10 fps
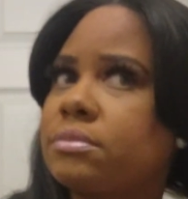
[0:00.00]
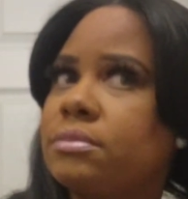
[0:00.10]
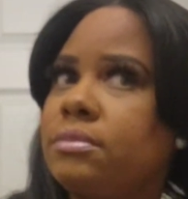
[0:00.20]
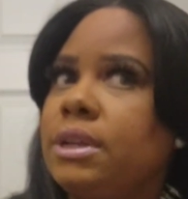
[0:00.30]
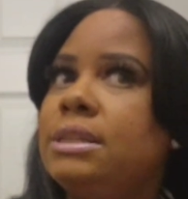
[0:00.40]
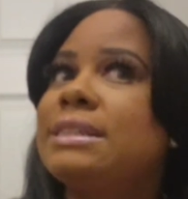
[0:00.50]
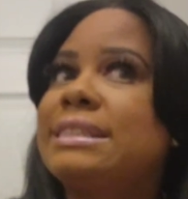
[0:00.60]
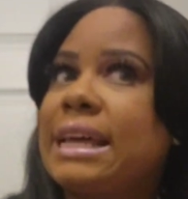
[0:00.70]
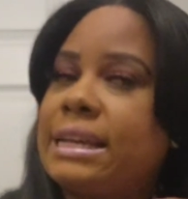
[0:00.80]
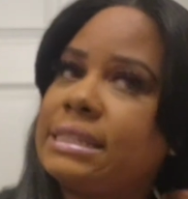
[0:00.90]
looks
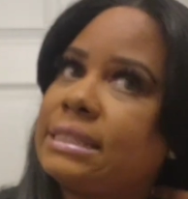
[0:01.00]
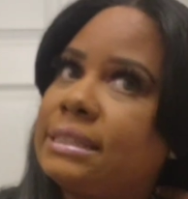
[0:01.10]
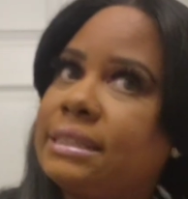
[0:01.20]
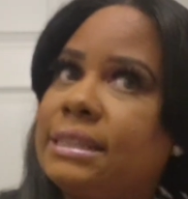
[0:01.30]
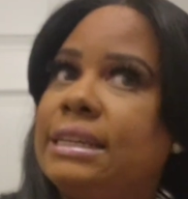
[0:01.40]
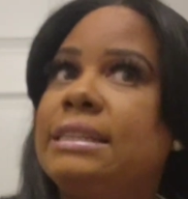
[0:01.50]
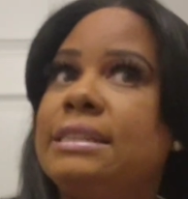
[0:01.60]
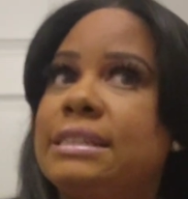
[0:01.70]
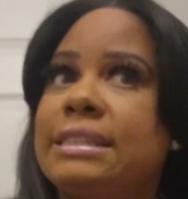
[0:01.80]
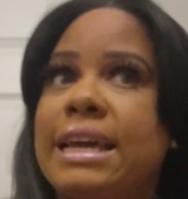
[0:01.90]
nice. It looks
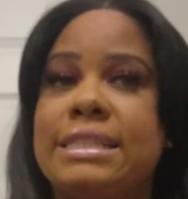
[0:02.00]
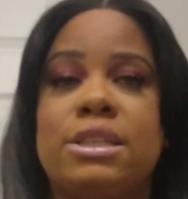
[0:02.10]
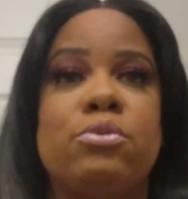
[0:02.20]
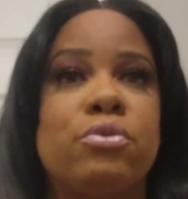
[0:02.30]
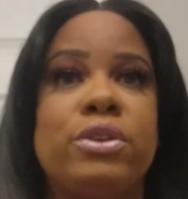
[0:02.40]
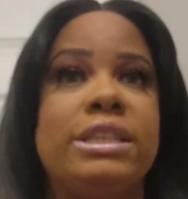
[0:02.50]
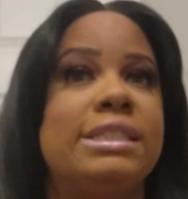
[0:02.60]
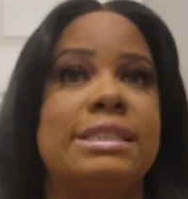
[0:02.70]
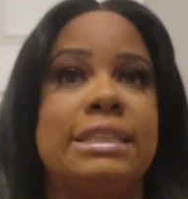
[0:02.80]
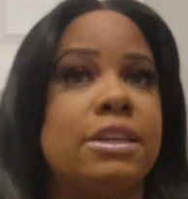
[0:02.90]
nice. It really doesn't
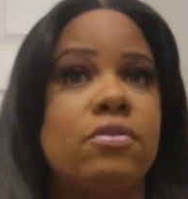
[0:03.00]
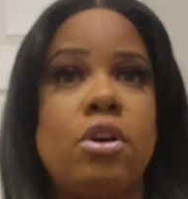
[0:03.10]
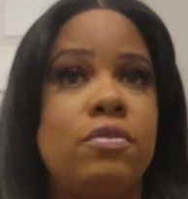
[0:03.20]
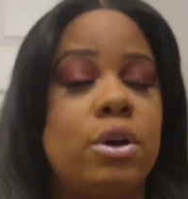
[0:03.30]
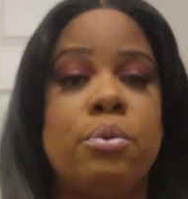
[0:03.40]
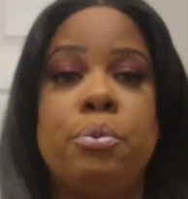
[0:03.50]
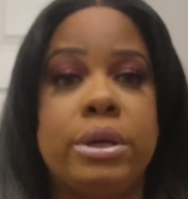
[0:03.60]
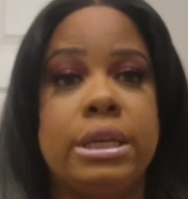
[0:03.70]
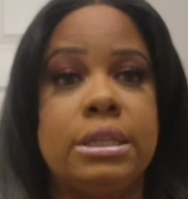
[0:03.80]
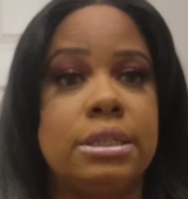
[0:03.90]
give off a wiggy
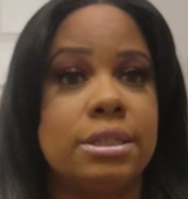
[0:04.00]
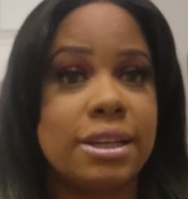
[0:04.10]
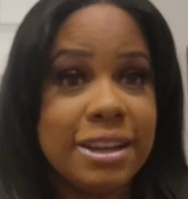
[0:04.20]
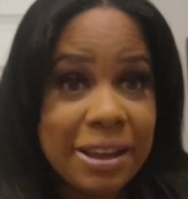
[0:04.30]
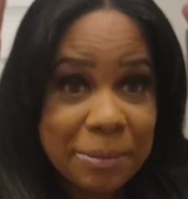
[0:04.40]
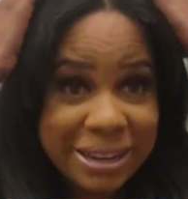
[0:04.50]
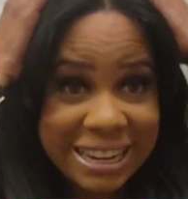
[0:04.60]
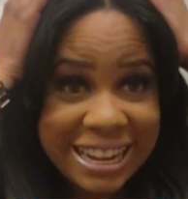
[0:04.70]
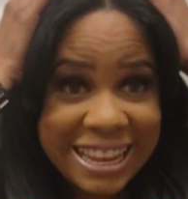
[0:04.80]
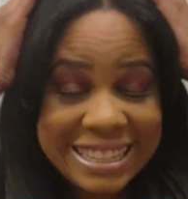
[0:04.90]
look. But I
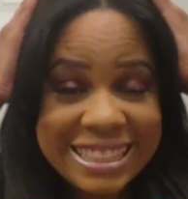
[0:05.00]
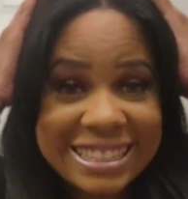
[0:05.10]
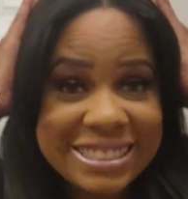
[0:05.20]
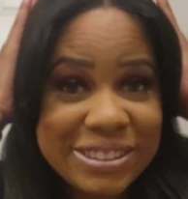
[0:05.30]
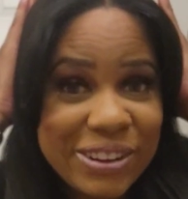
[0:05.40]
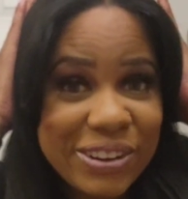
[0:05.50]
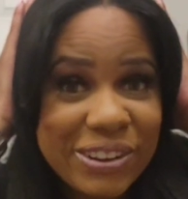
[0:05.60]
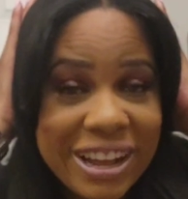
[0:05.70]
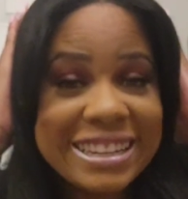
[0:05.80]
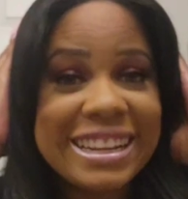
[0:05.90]
like this, y'all. I
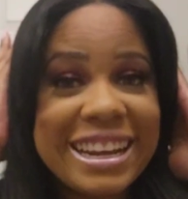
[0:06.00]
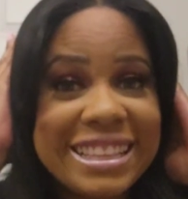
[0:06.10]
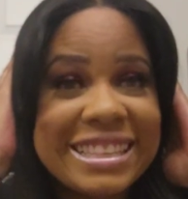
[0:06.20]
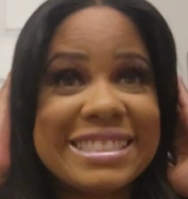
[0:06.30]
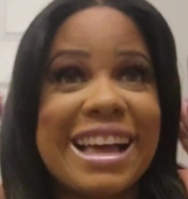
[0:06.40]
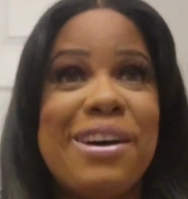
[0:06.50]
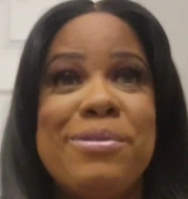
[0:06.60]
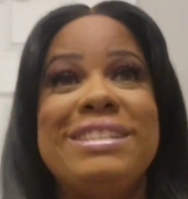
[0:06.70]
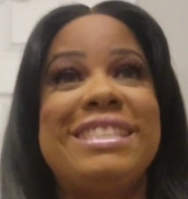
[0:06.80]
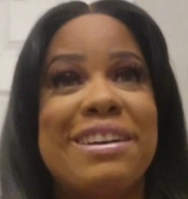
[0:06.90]
like this. I would
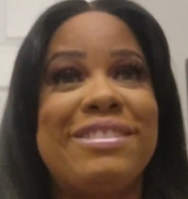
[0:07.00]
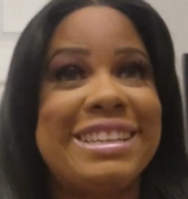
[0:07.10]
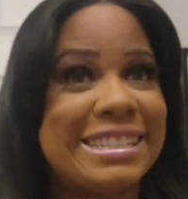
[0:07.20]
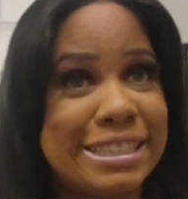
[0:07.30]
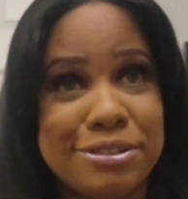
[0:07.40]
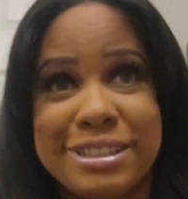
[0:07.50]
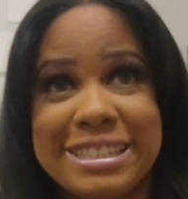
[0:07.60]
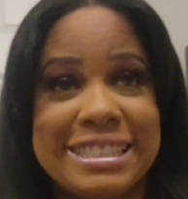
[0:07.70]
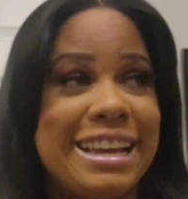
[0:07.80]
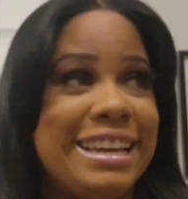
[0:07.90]
definitely consider this
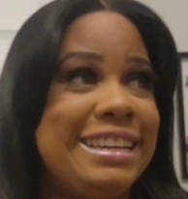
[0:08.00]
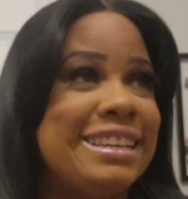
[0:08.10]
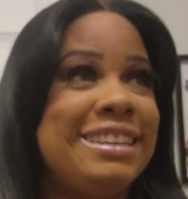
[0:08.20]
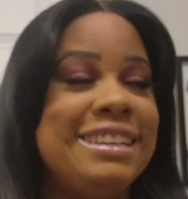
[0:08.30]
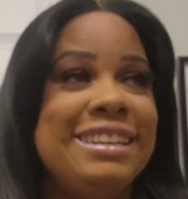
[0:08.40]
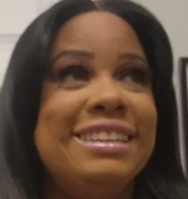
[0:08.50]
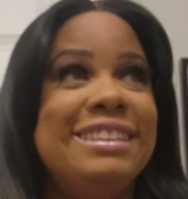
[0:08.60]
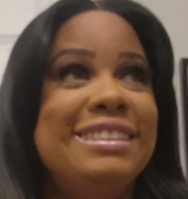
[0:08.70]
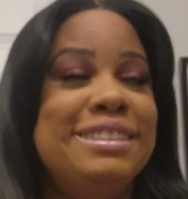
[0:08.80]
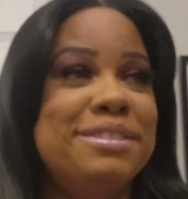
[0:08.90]
like
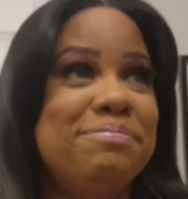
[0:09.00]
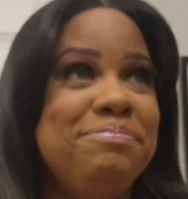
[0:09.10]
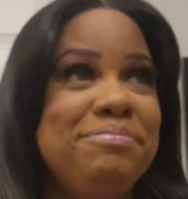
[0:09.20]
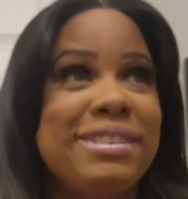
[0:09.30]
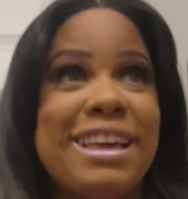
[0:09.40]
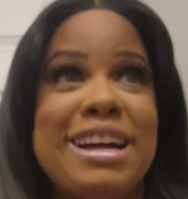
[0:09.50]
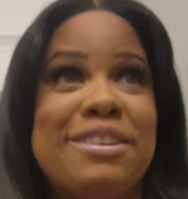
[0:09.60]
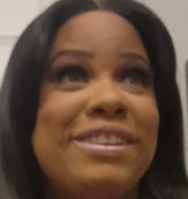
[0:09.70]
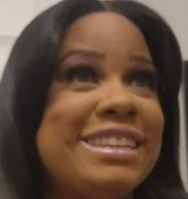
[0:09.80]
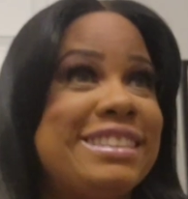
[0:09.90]
kind of like